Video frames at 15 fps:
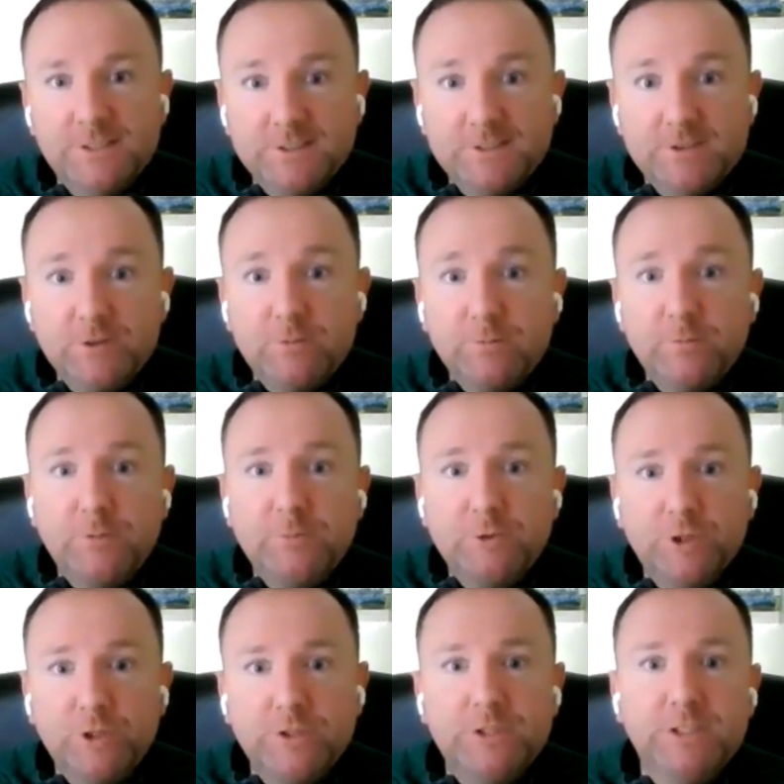And it's something I'm
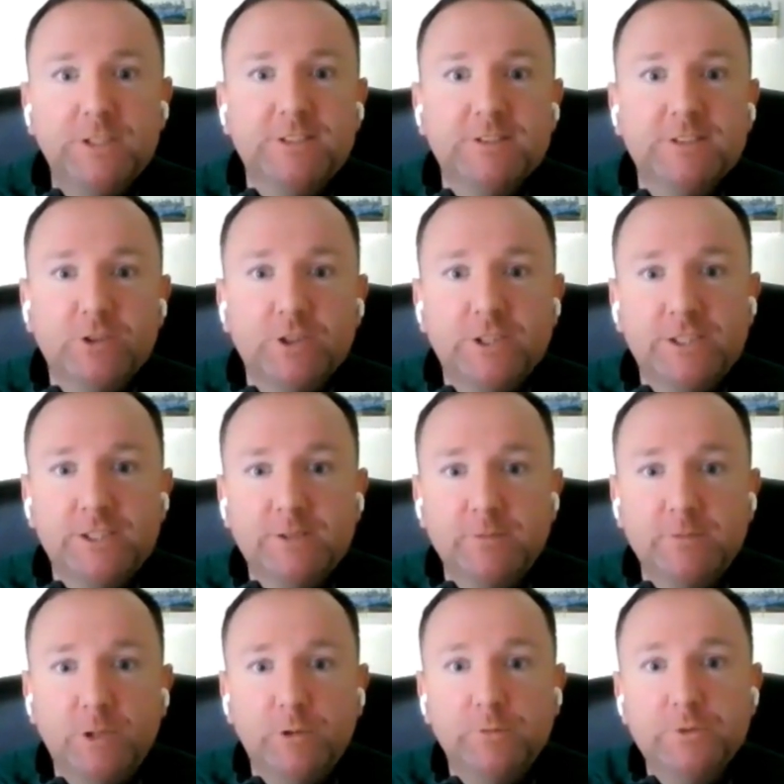trying to design at the
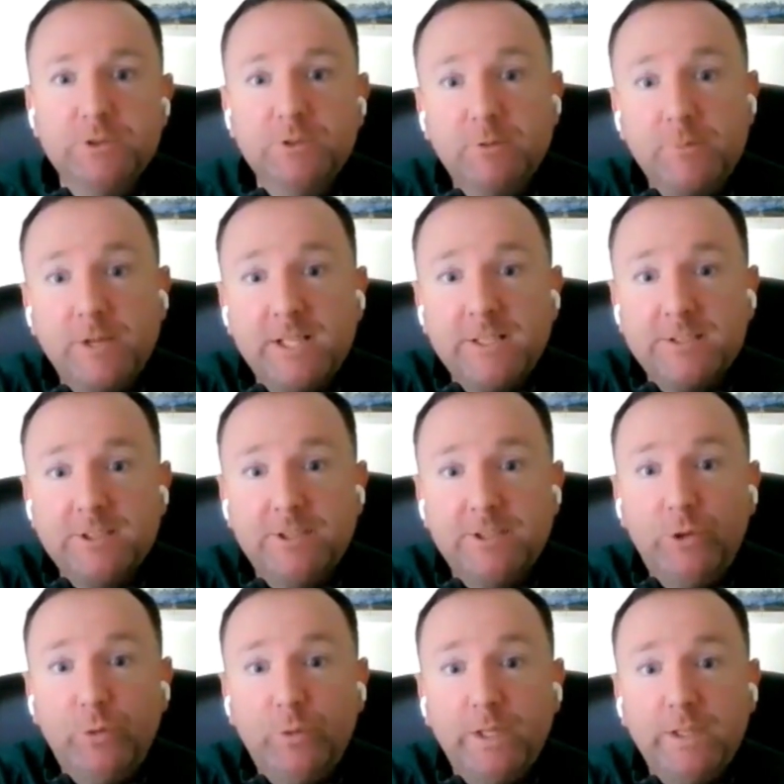moment. So I'm
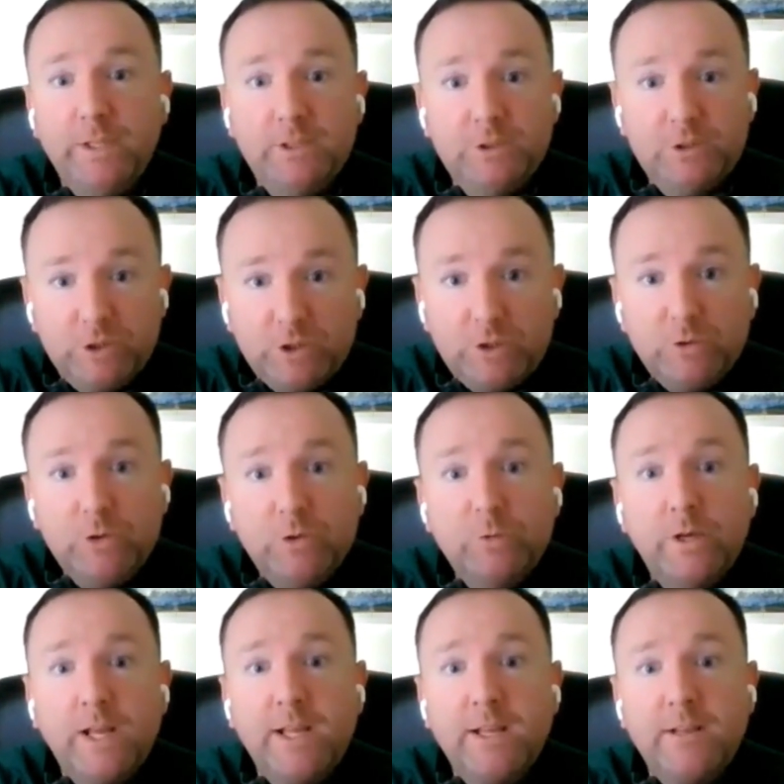asking you, Andy, do you
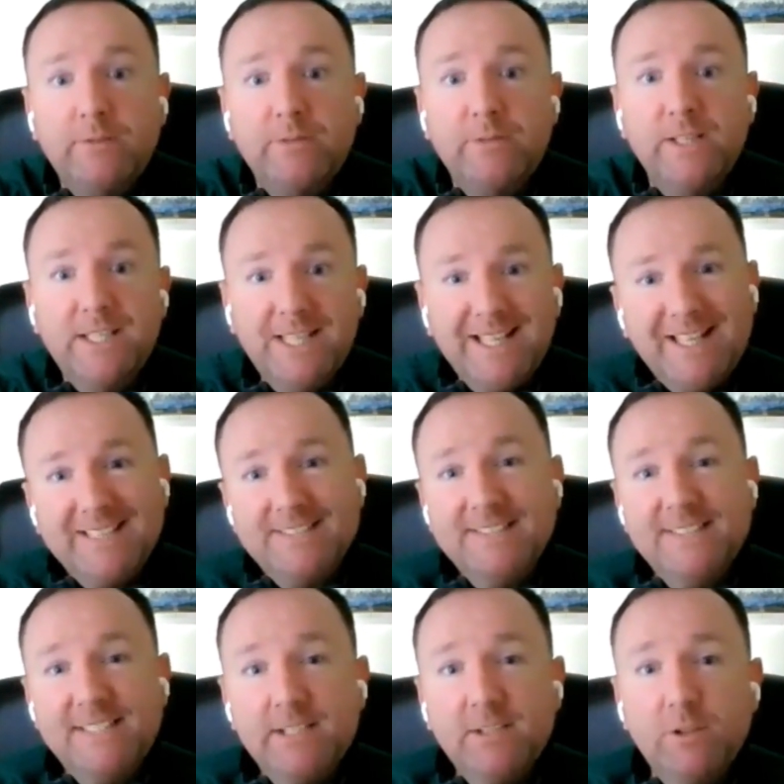have a
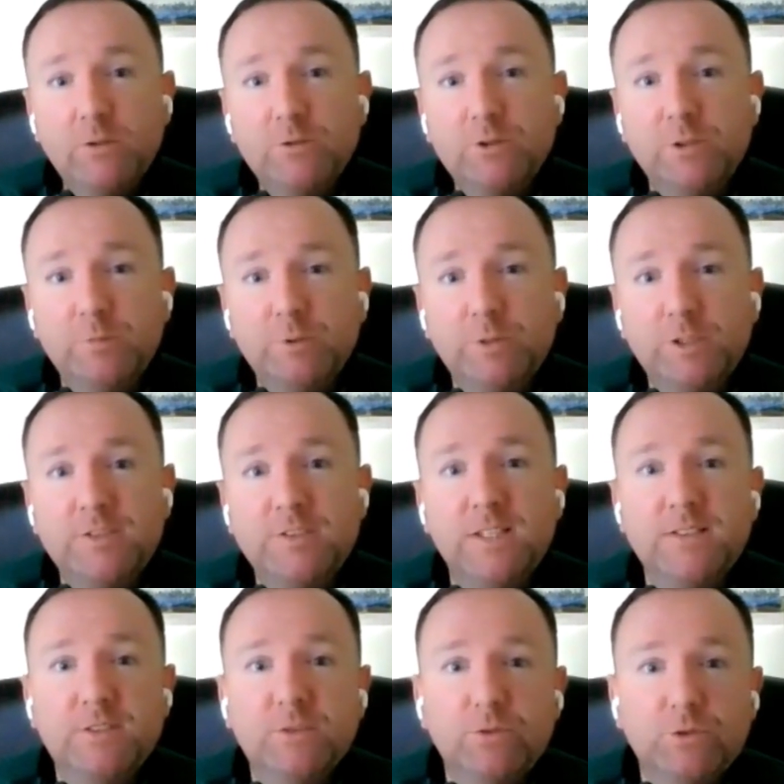set coaching
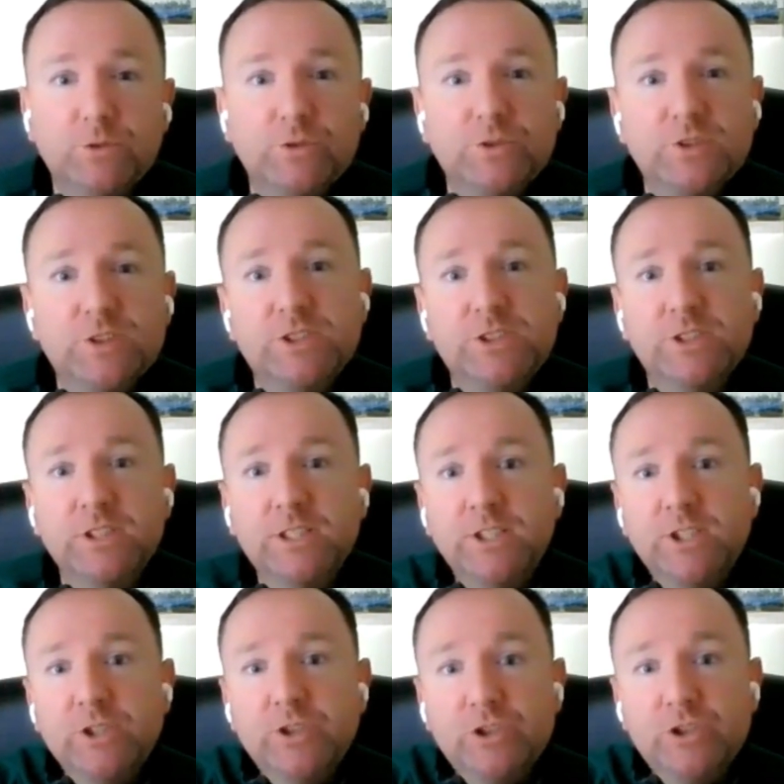process, or does it
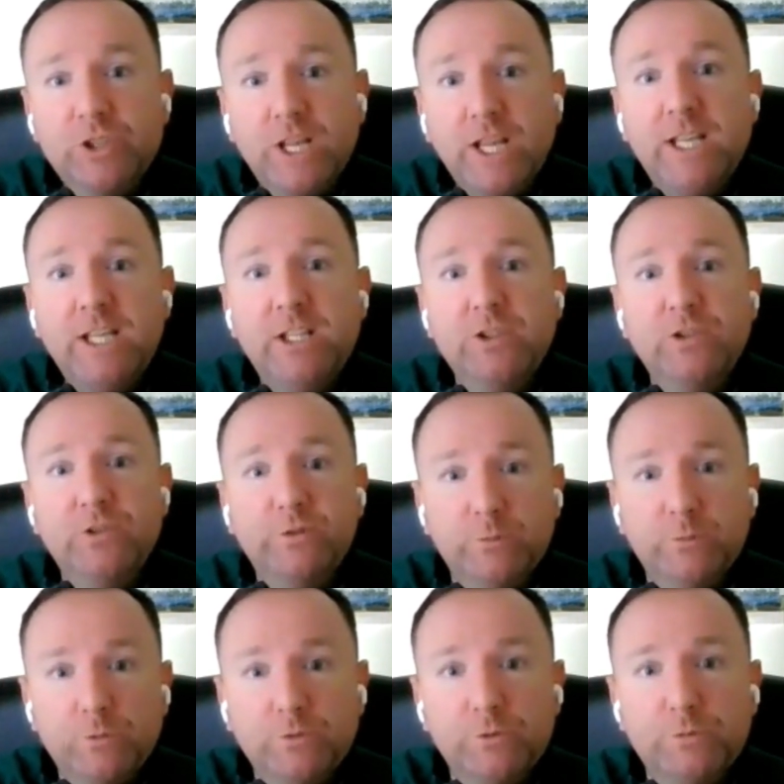change
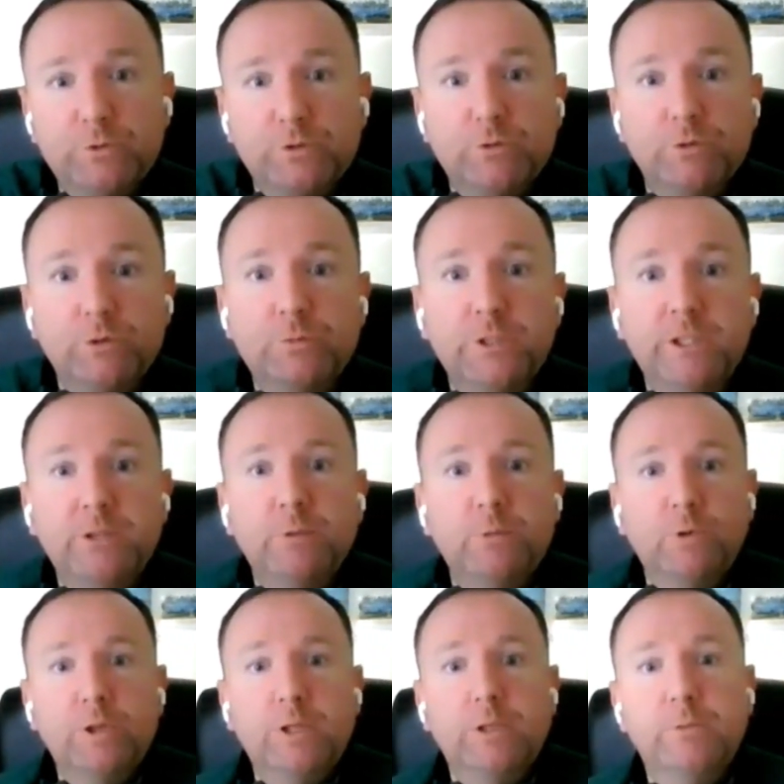from group to group that you're
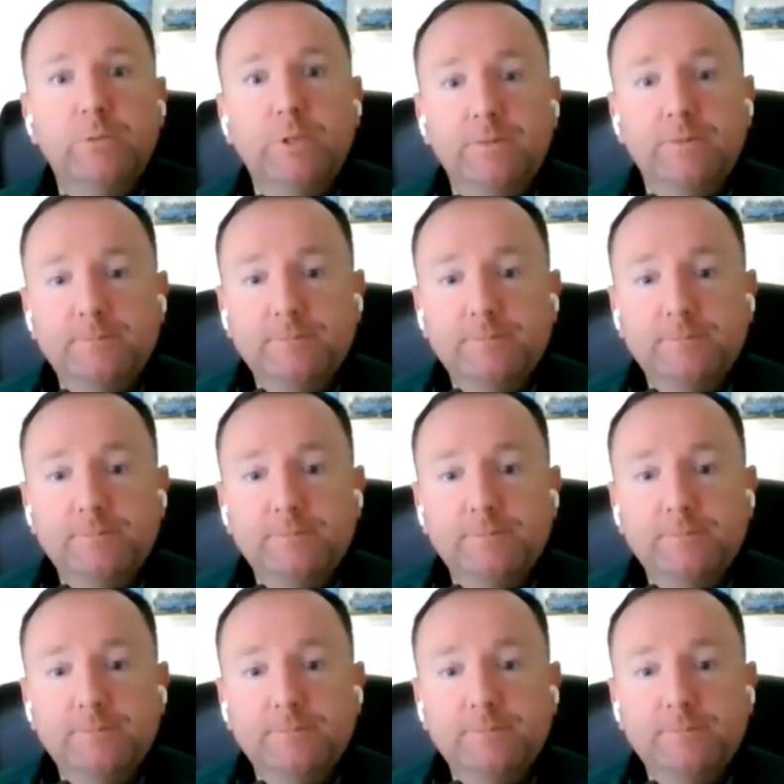working with?